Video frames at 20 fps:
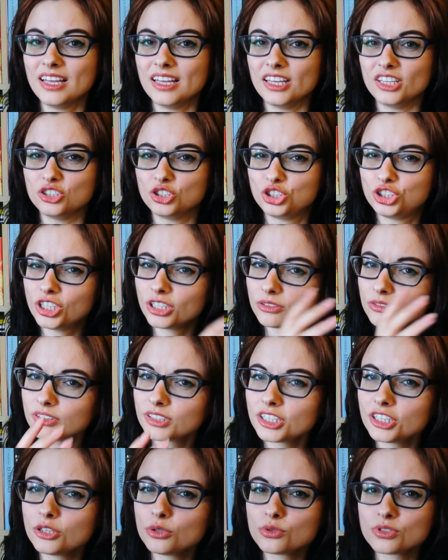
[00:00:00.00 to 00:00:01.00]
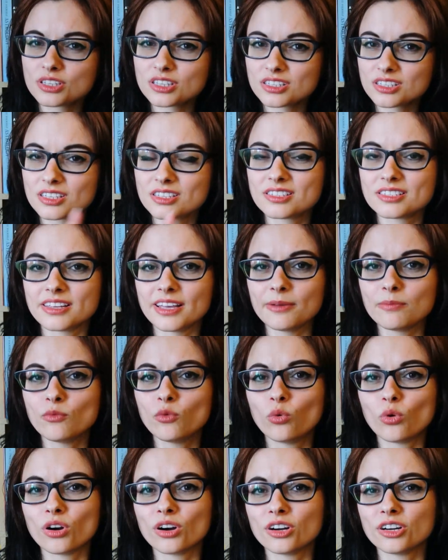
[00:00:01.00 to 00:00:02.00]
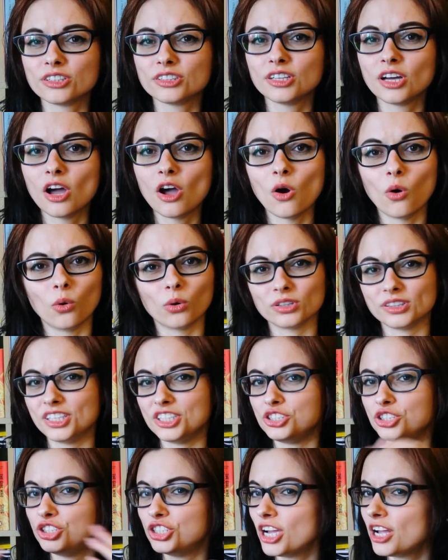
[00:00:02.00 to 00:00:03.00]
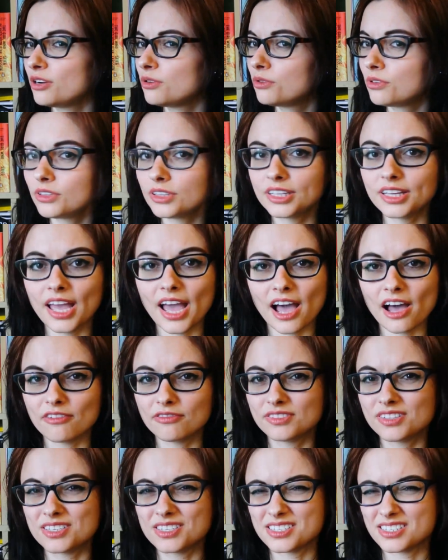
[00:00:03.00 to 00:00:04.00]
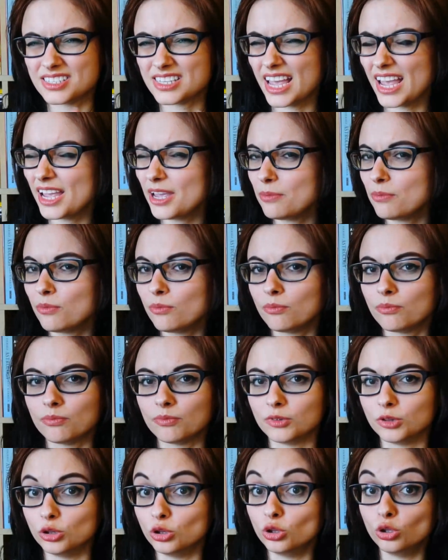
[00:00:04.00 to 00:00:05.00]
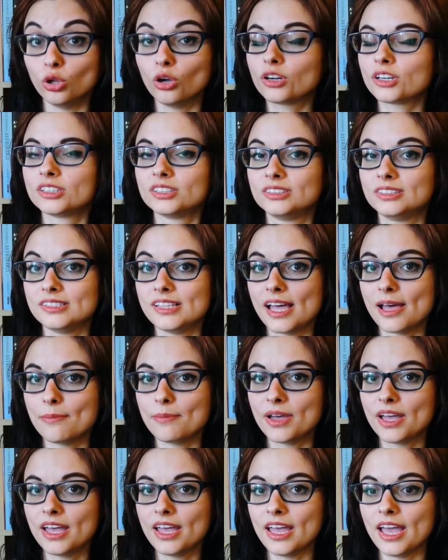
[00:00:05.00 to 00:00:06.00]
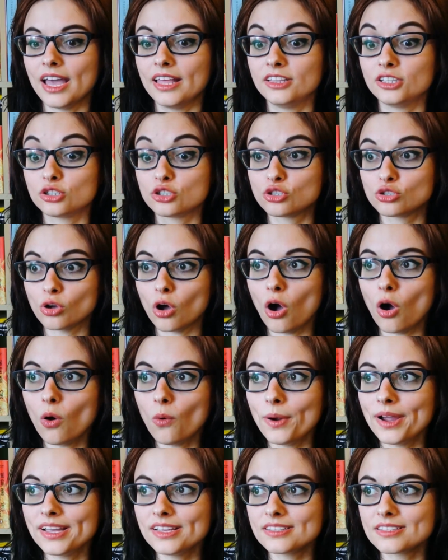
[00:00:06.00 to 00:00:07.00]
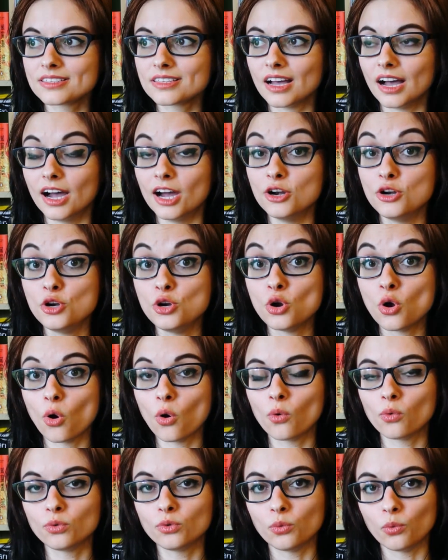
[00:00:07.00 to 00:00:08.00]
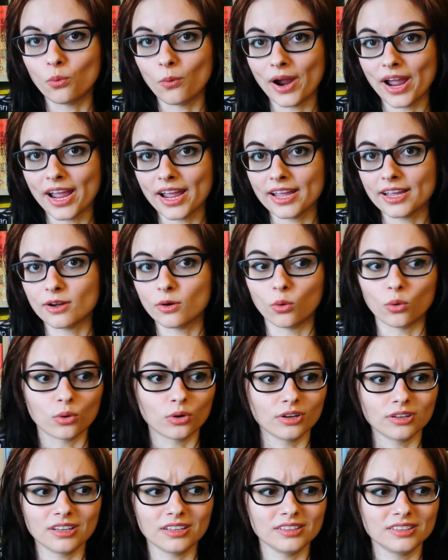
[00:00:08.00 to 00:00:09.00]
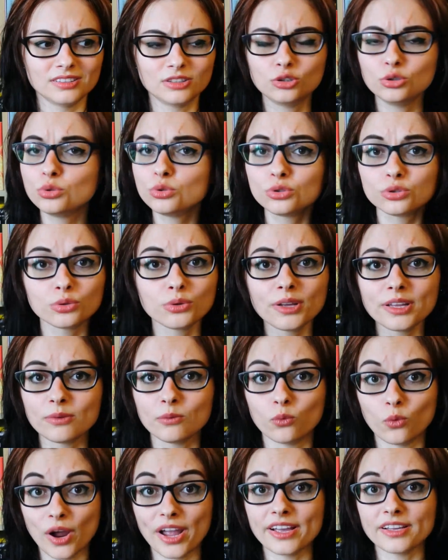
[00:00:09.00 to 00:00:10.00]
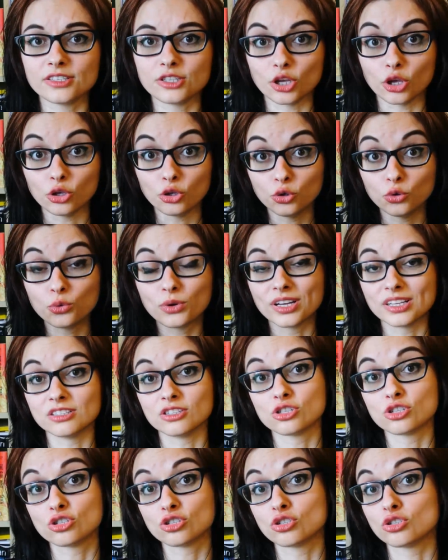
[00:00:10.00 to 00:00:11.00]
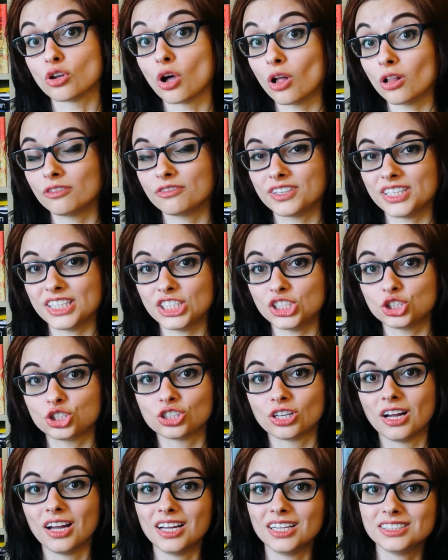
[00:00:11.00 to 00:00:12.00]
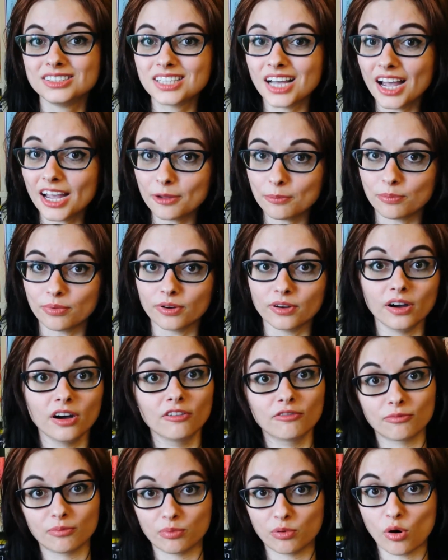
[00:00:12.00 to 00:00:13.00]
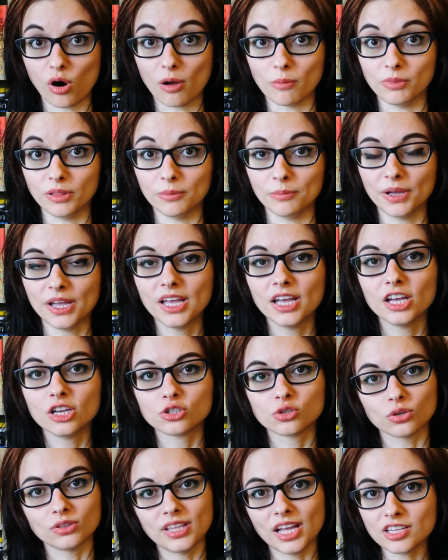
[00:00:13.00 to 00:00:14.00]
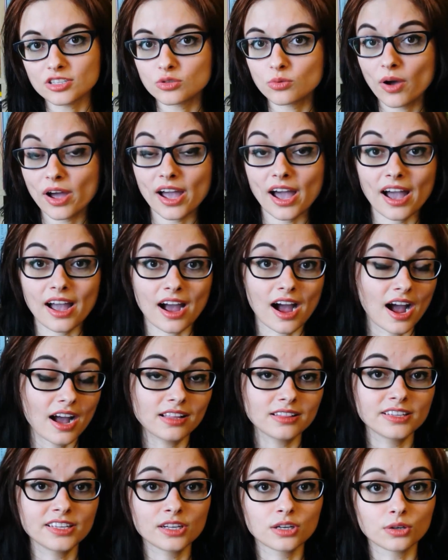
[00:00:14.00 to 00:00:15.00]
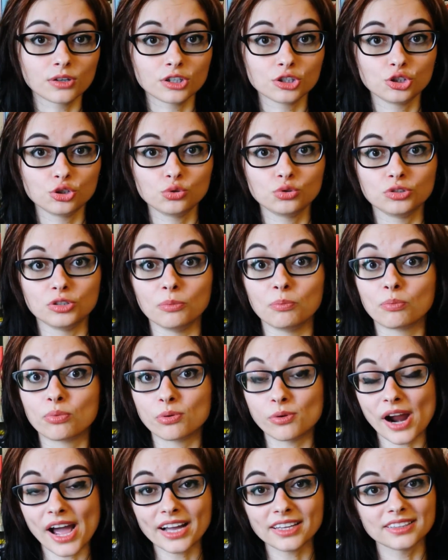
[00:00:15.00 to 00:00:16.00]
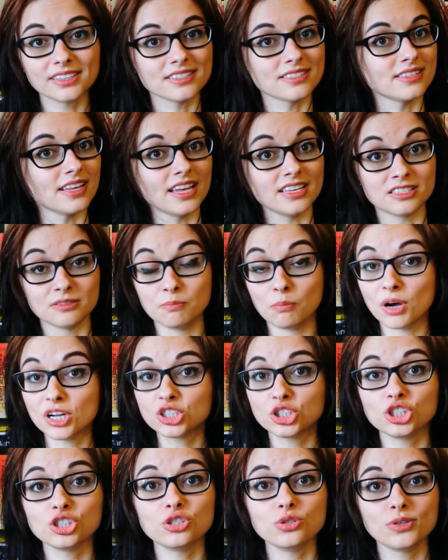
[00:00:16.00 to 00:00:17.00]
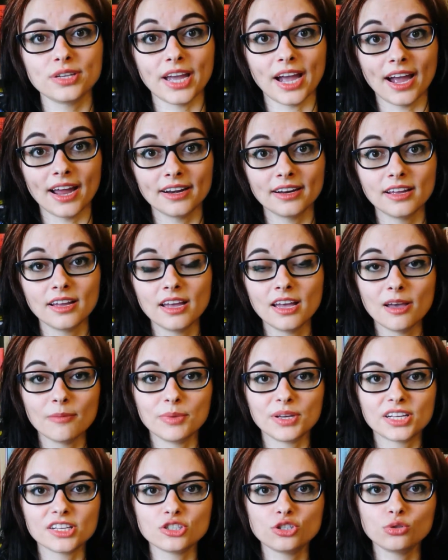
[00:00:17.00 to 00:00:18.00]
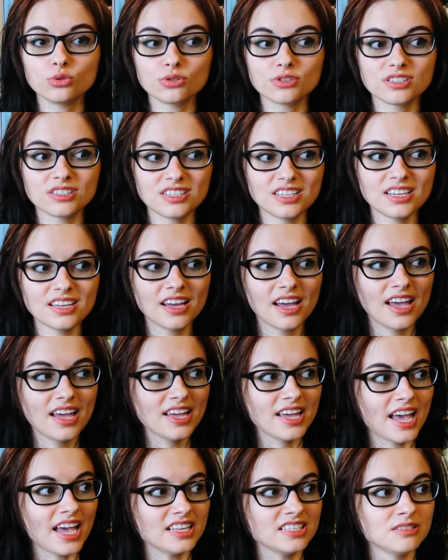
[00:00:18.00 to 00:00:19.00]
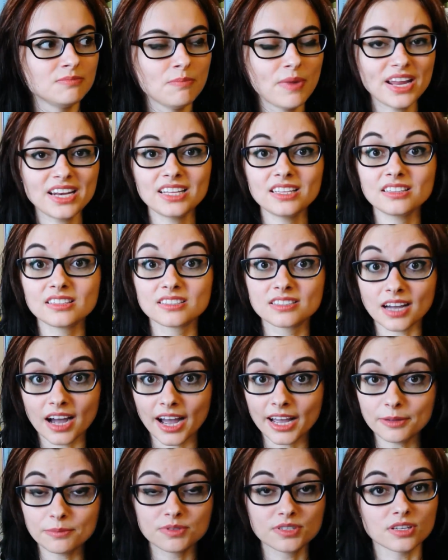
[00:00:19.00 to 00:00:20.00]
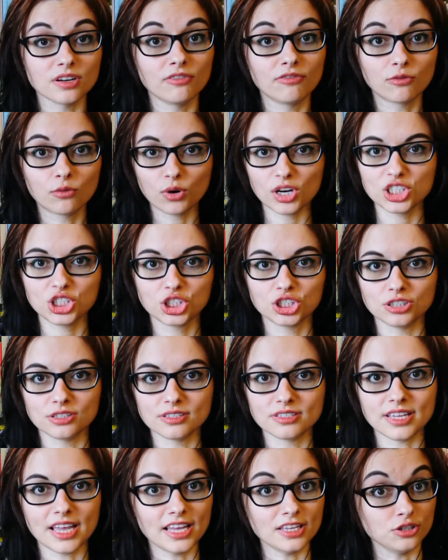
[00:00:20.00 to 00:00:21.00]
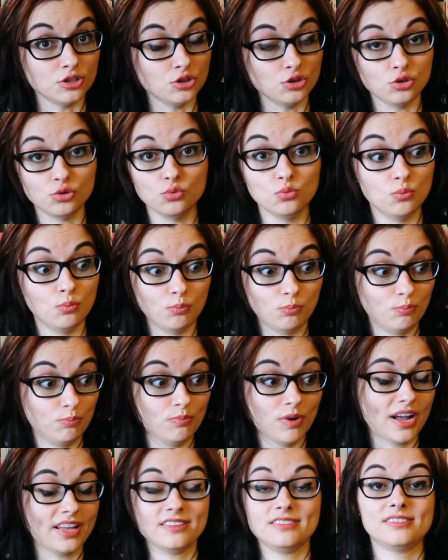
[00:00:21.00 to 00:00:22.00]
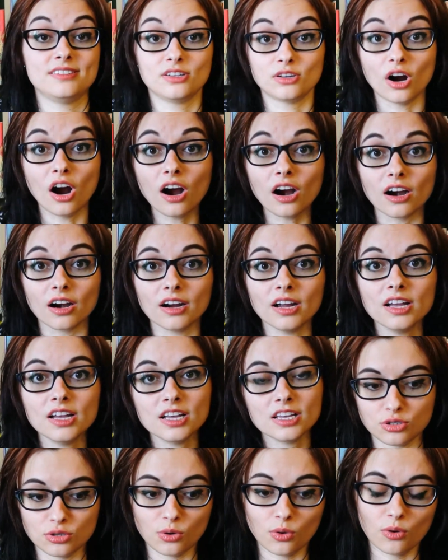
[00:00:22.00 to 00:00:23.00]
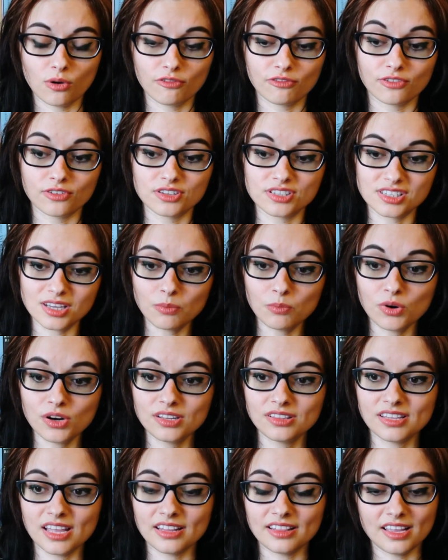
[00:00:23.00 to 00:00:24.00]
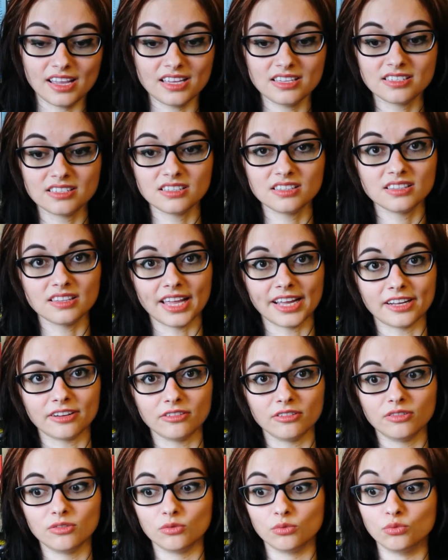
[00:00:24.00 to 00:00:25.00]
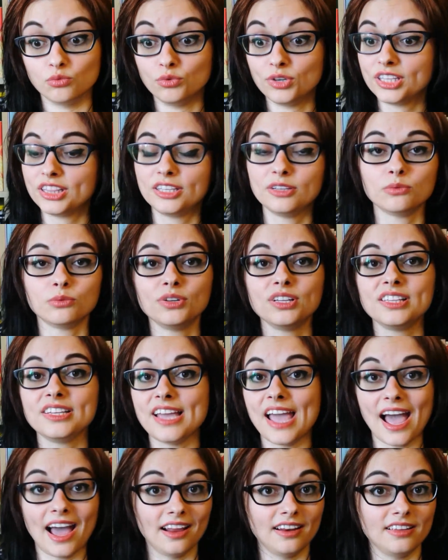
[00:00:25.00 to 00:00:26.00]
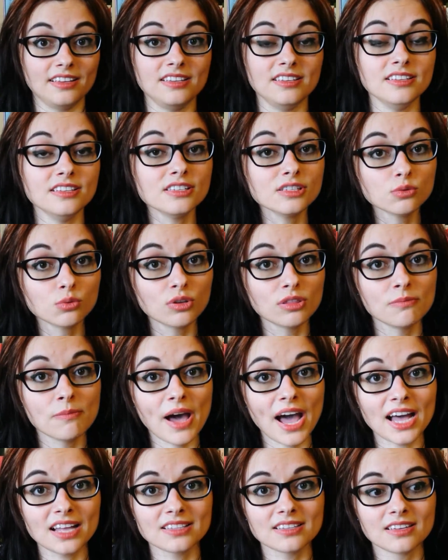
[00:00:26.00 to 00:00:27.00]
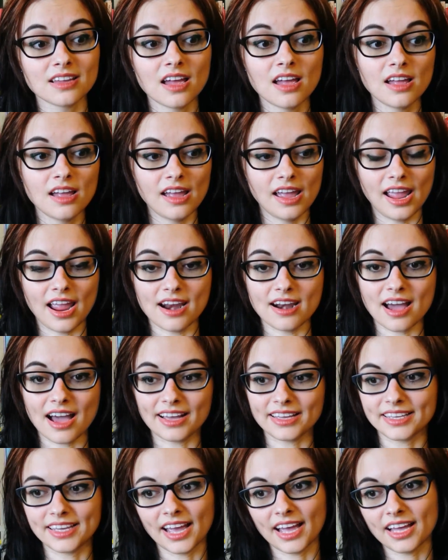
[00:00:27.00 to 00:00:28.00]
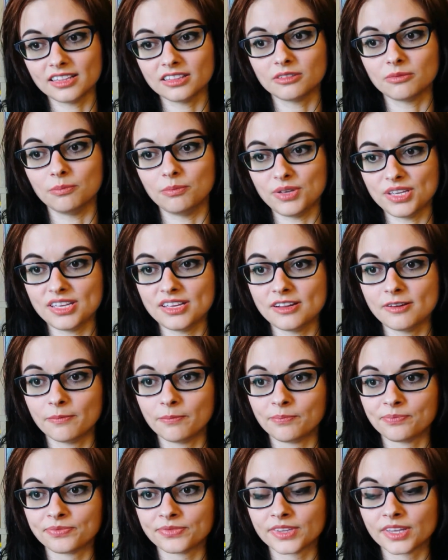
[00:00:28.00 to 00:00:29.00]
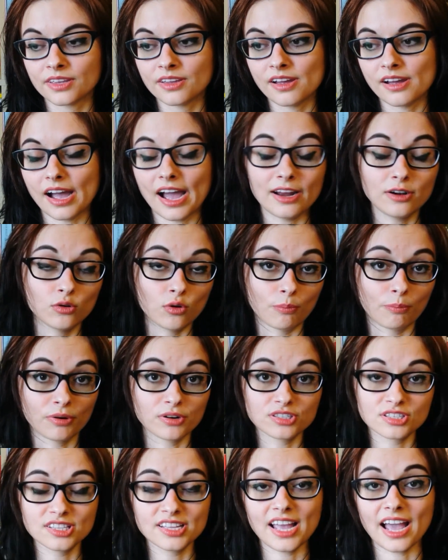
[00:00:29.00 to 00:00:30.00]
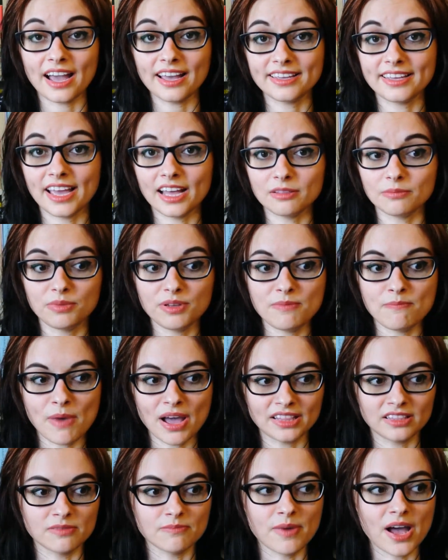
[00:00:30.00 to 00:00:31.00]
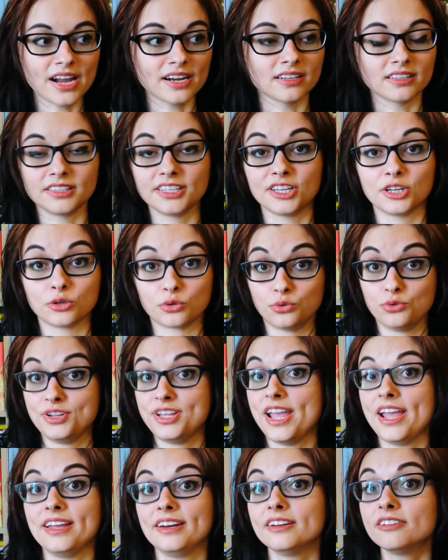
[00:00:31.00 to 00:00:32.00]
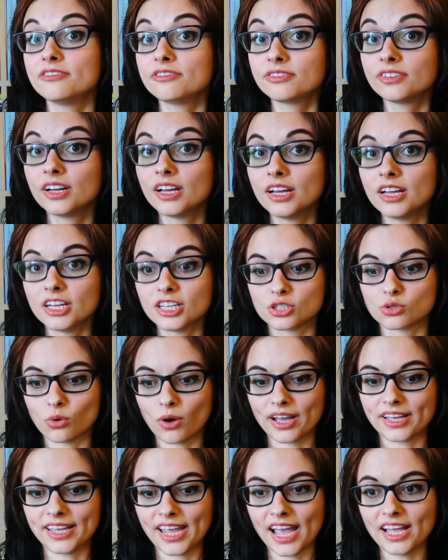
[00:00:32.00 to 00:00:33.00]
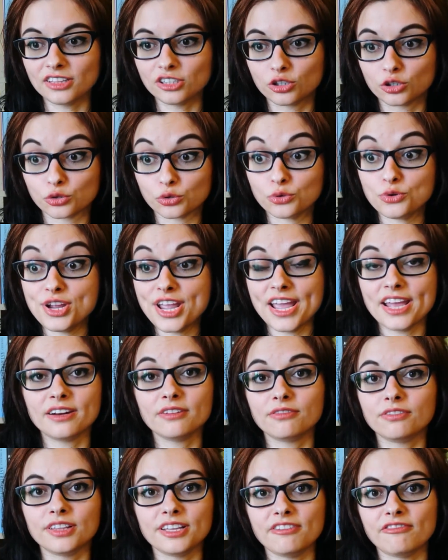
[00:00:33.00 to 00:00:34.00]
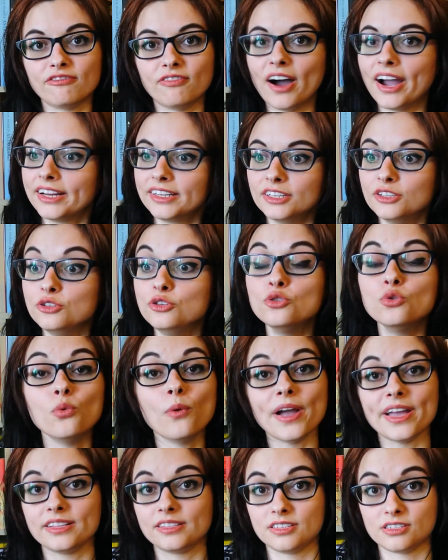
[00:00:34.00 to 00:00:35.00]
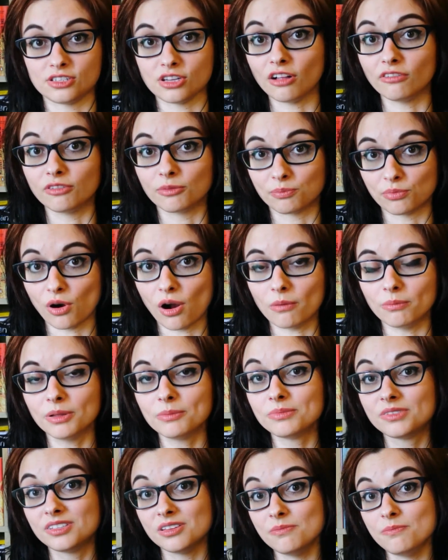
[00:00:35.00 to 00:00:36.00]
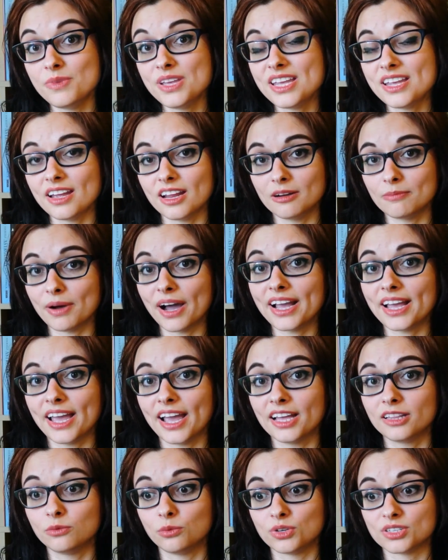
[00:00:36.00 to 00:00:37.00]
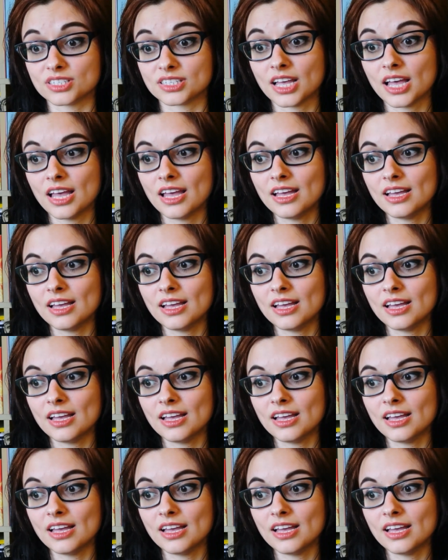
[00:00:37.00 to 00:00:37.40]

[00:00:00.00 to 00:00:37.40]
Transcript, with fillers: It generally uses the same word, or they generally have the same look to them and there's always a known way or two three ways you can solve each type of problem so that's why I highly encourage you to practice as much as you can because you'll see as many types of questions as you as there are so for someone that isn't like really really at ease with math and I can't be I don't know personally I can not be mathematically creative so I can creatively find a new way to solve a problem. To me, in my head was,